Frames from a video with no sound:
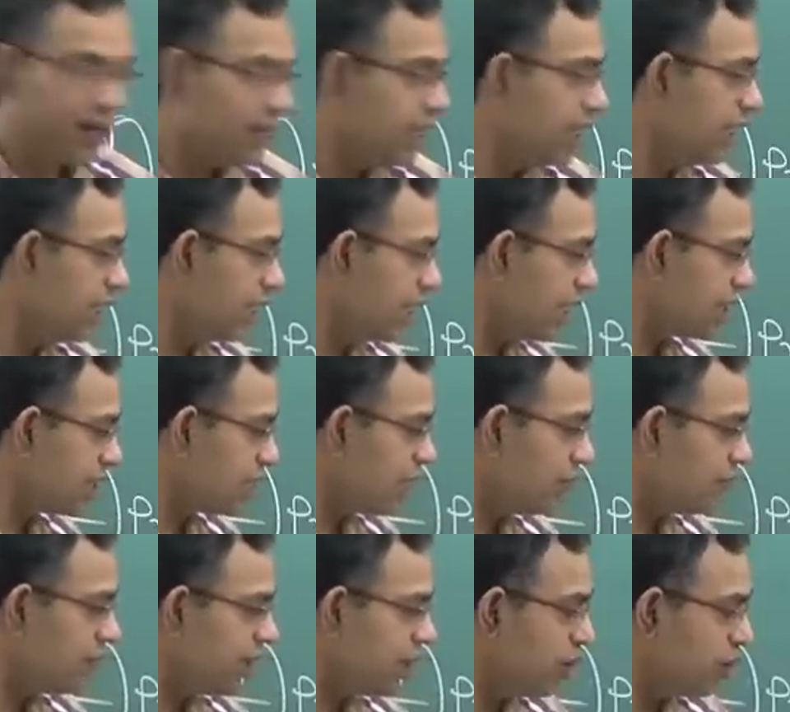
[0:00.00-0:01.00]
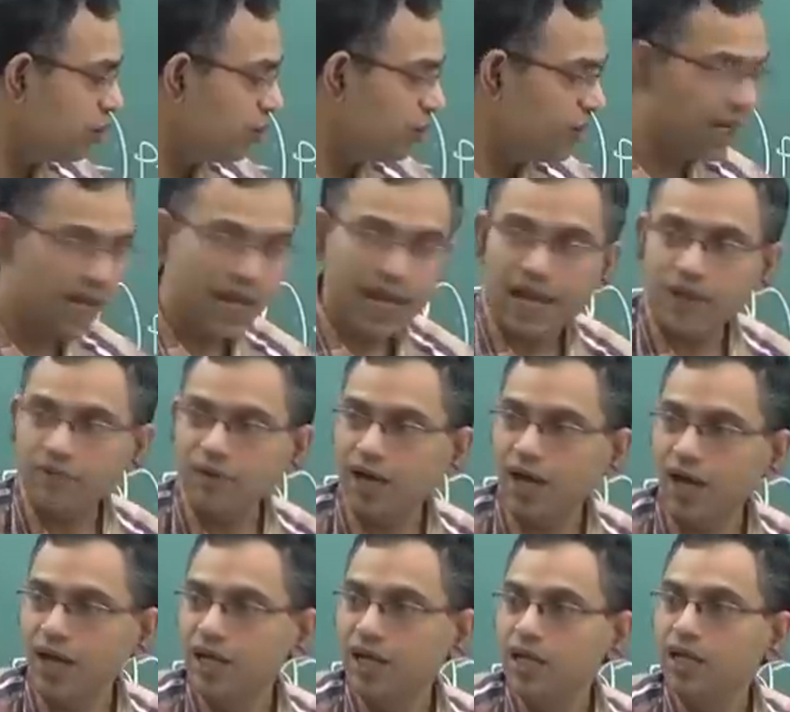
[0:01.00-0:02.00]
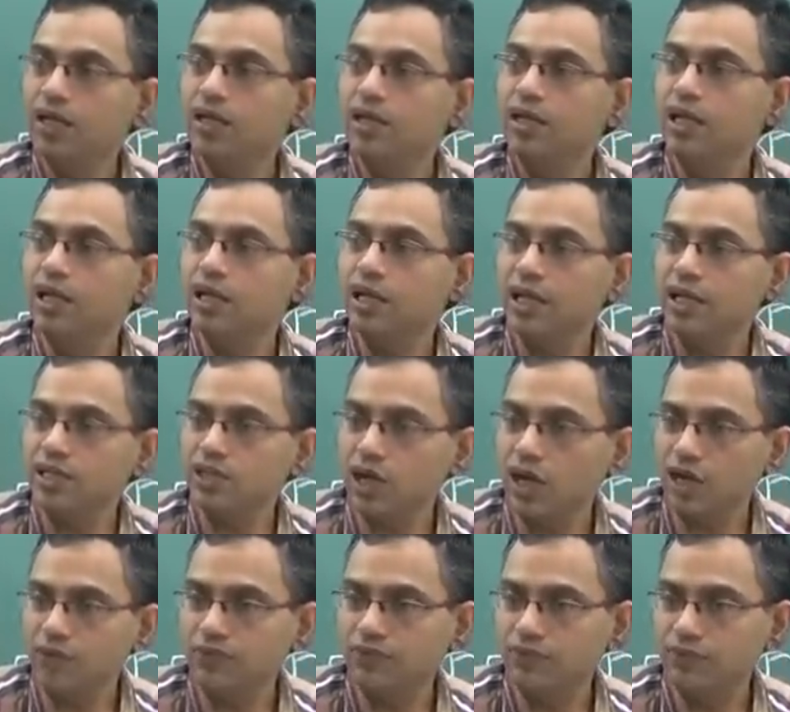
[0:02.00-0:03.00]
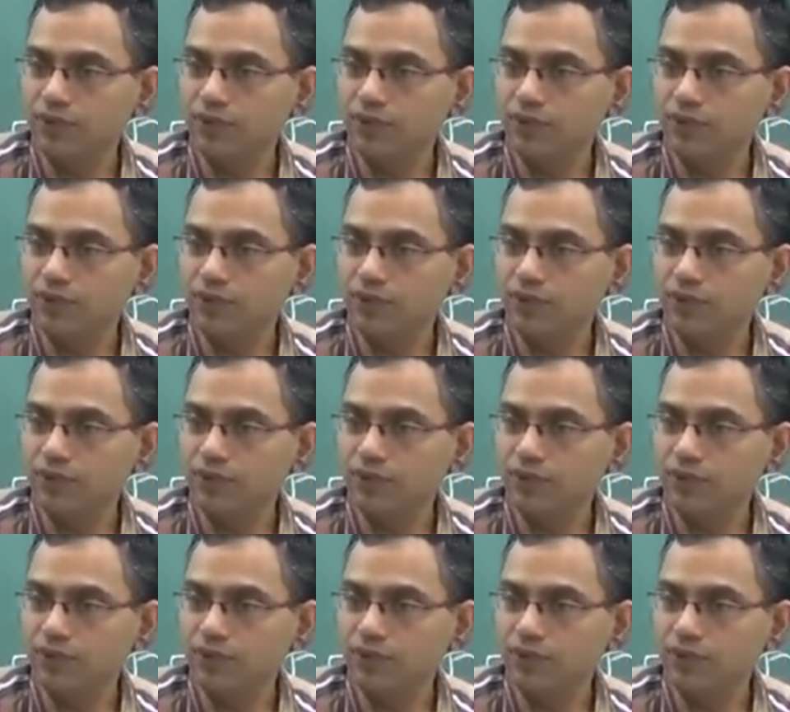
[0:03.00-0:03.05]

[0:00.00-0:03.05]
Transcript: increase of nu will have a decrease of